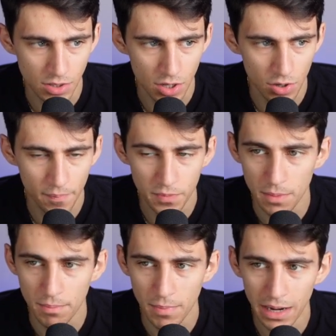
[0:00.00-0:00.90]
So
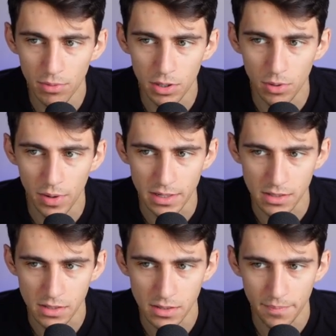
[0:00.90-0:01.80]
the My
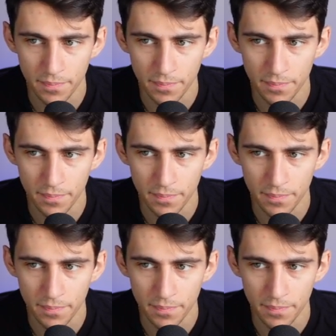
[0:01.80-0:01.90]
Requests